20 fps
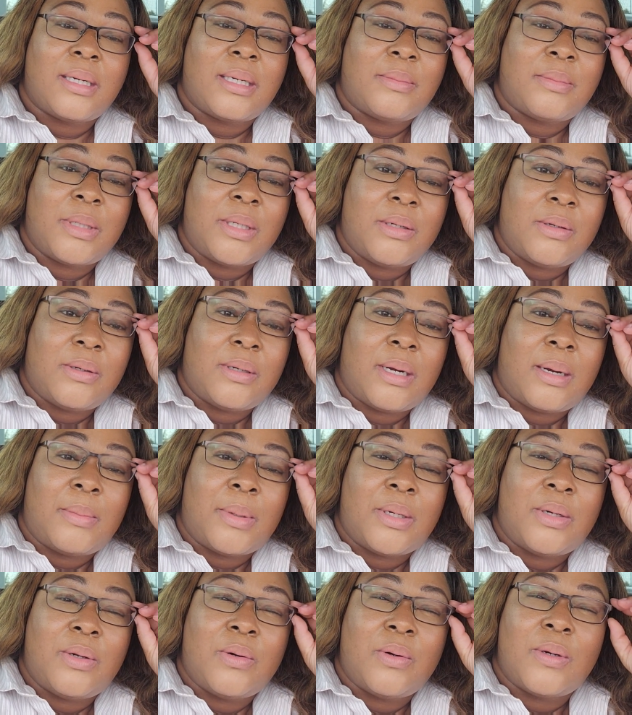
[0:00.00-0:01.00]
I'm annoyed. I'm
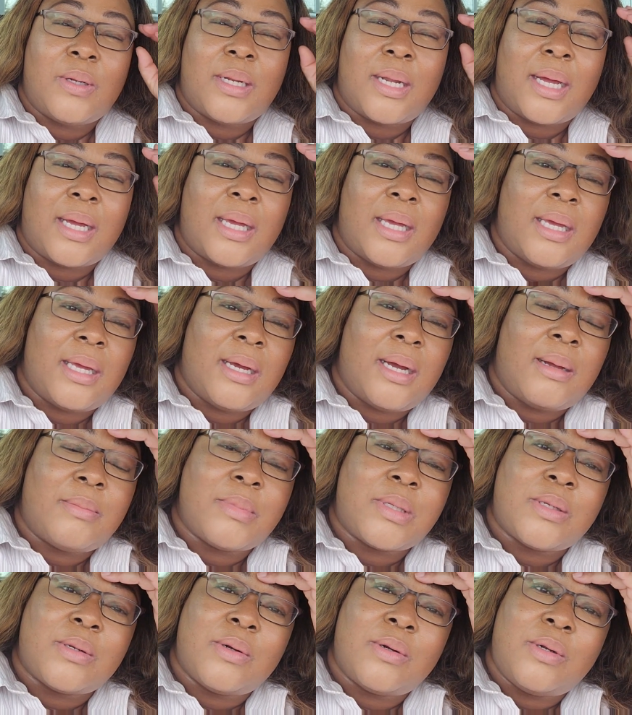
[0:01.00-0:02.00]
annoyed like here. I'm
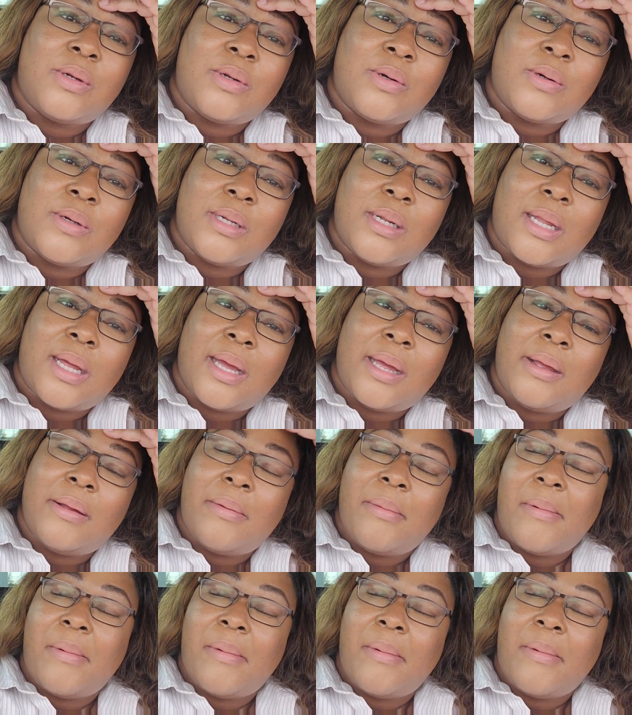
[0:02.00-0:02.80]
so annoyed like